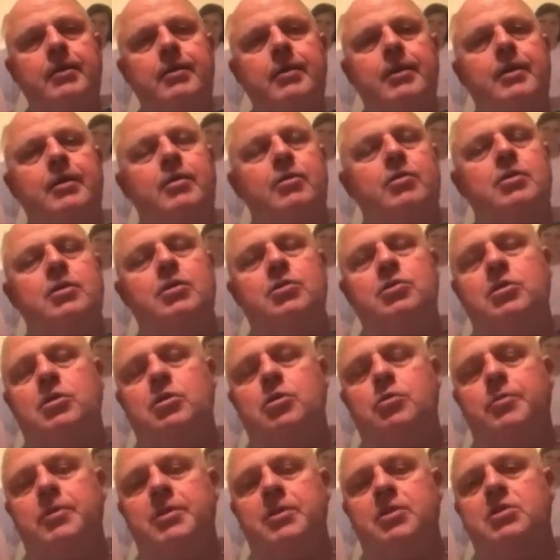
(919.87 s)
because
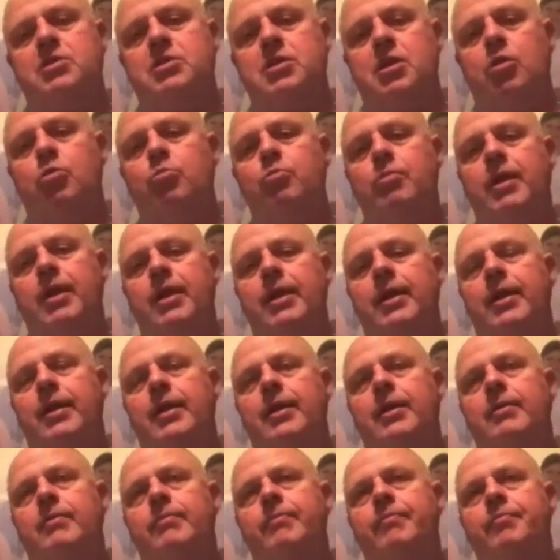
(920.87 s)
there's been so
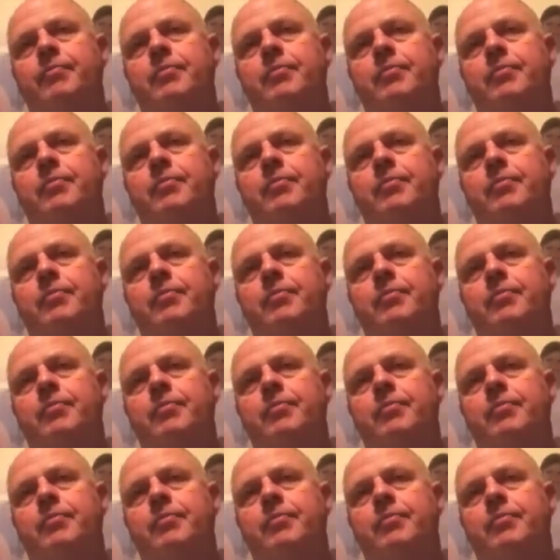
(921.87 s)
many